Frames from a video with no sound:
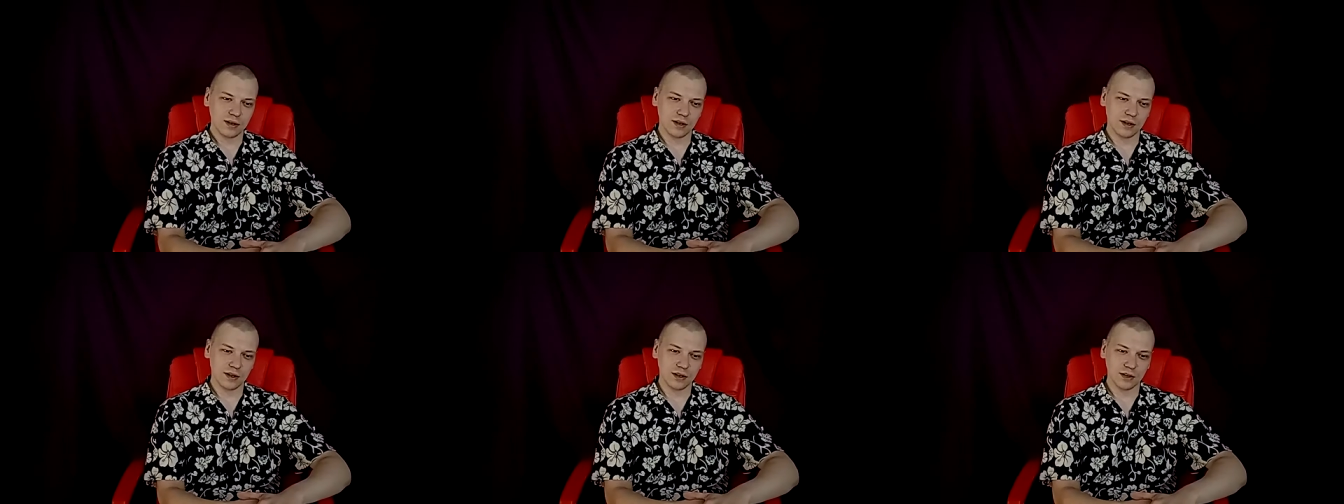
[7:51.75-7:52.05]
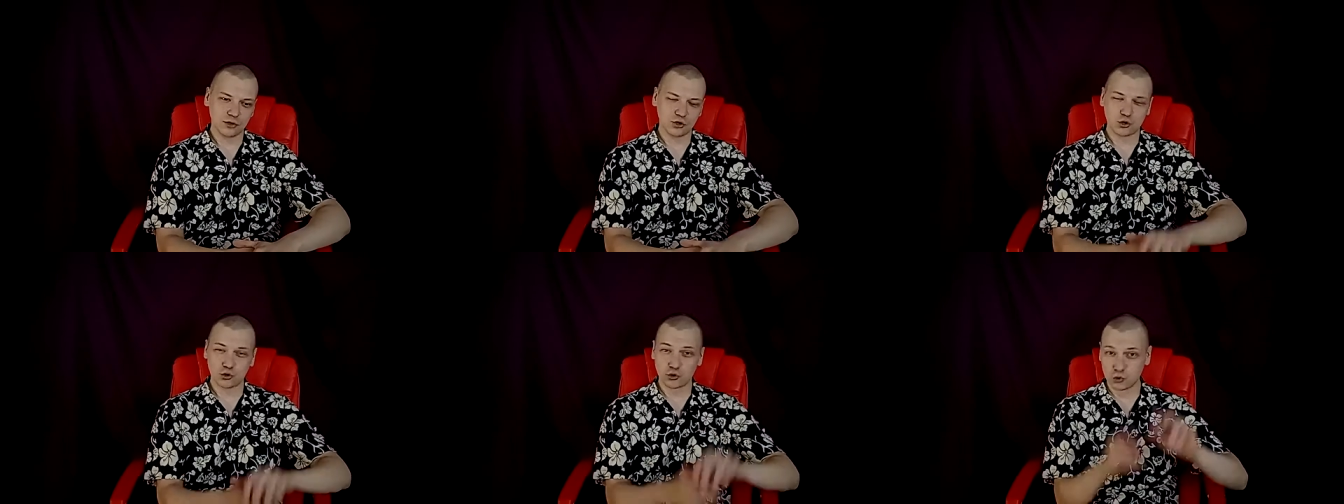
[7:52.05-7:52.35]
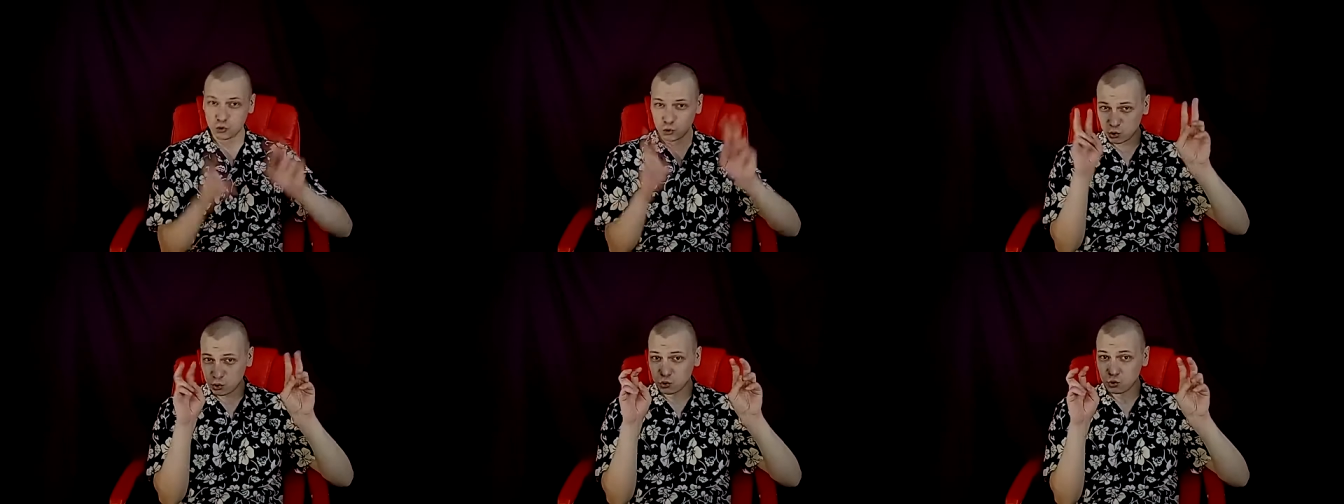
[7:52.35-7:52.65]
uh,
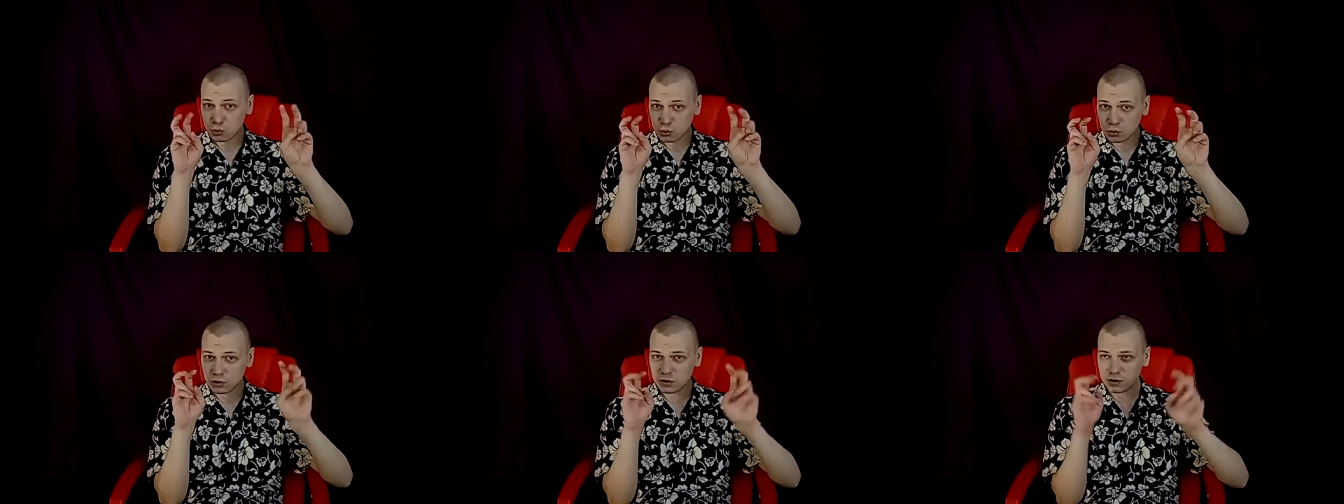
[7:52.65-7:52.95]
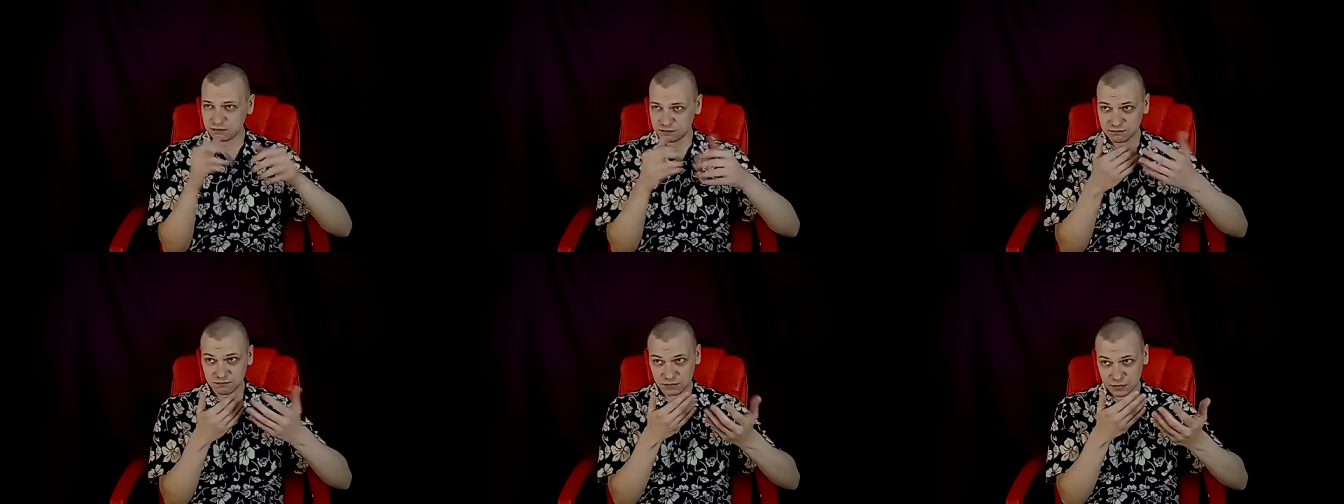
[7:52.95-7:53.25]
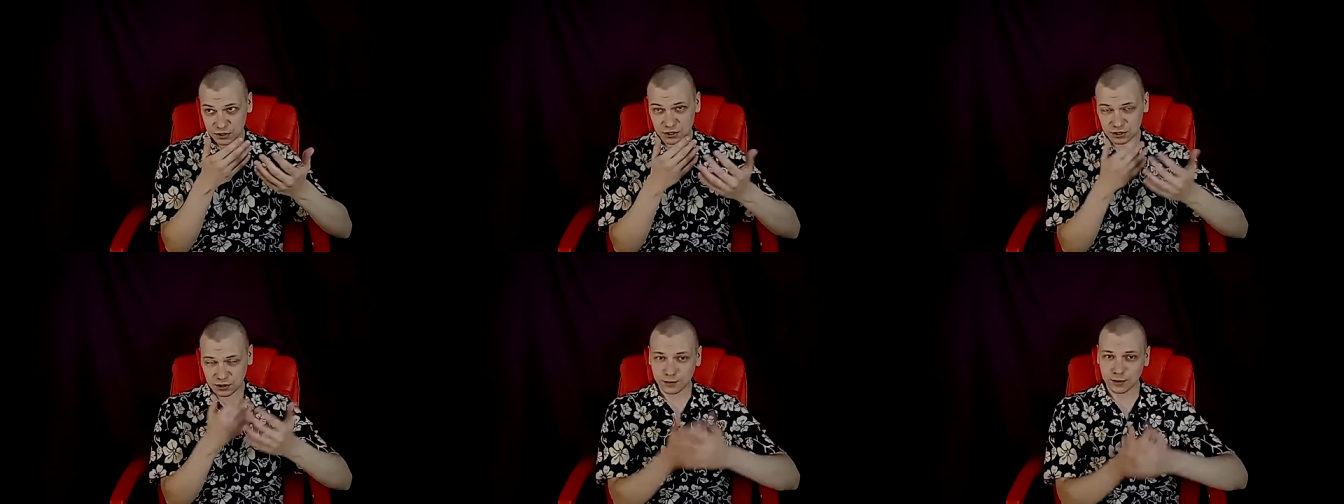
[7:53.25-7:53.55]
true,
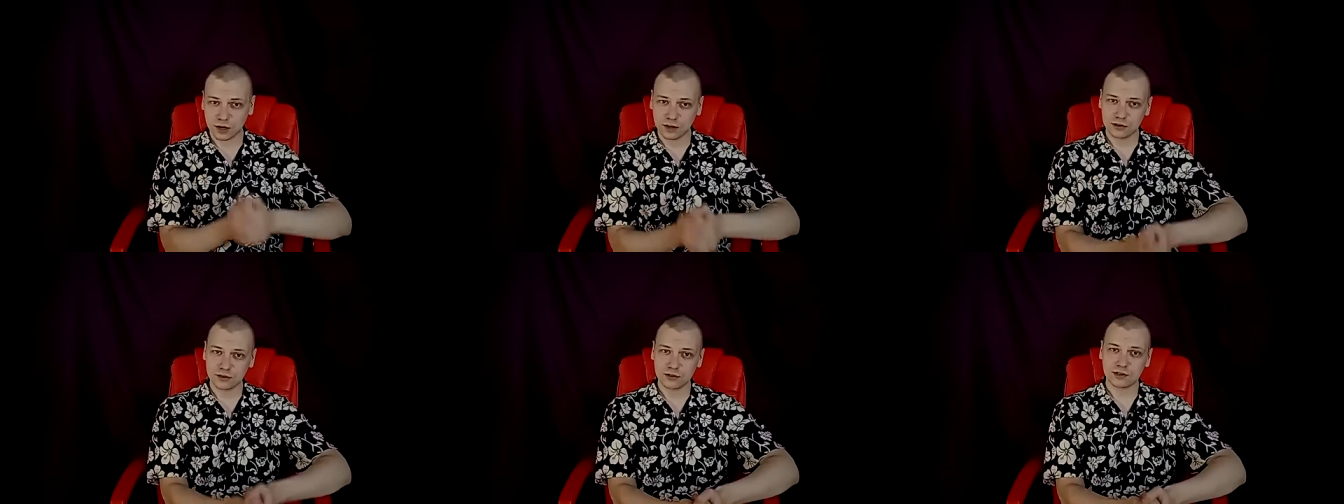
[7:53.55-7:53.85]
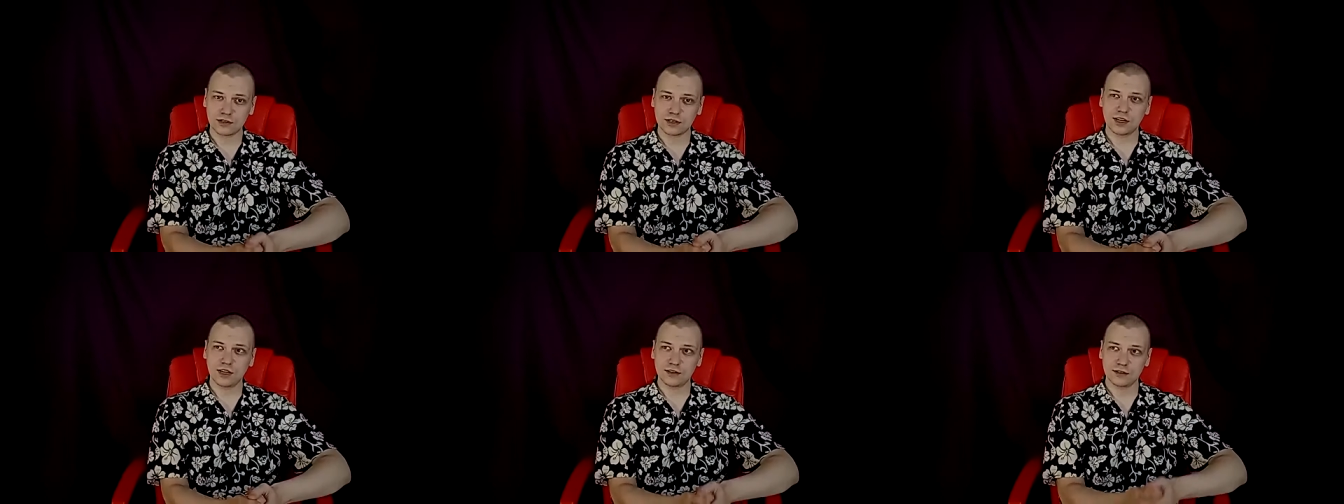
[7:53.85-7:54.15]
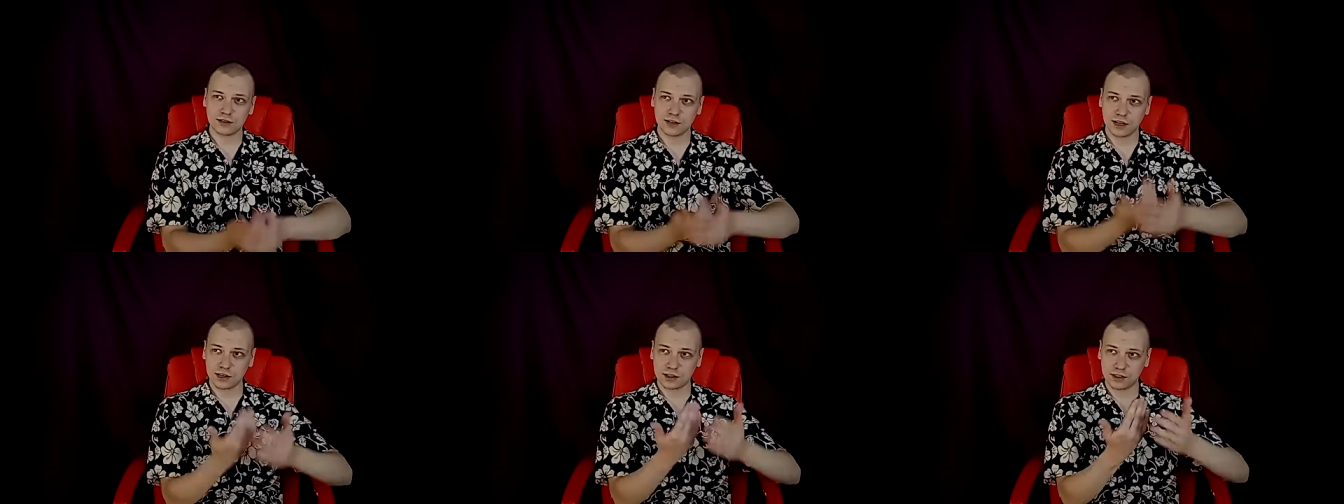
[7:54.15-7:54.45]
in some other
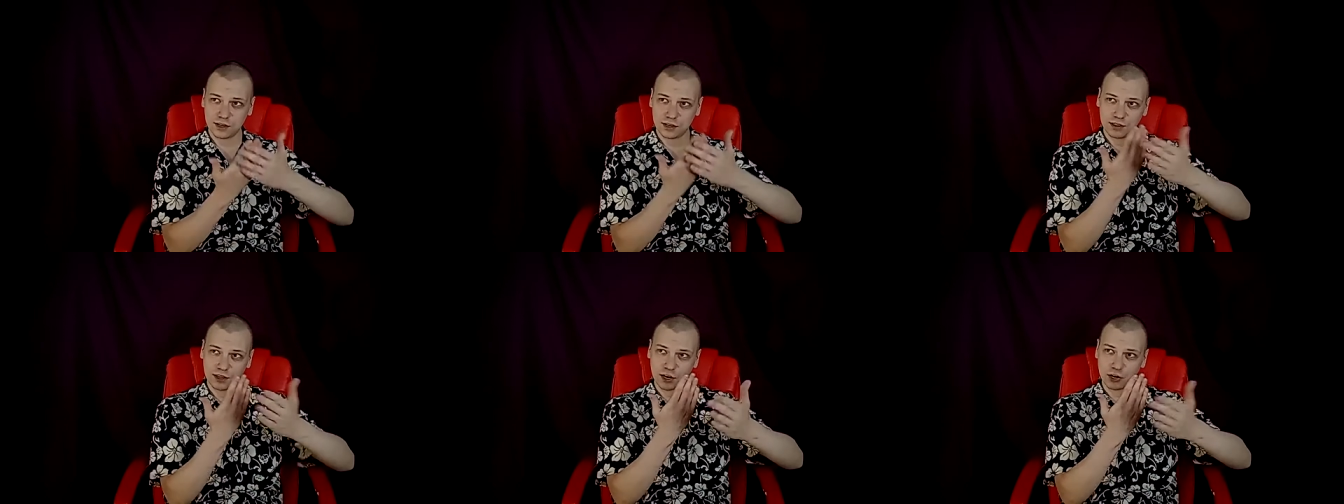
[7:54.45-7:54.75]
sense like they,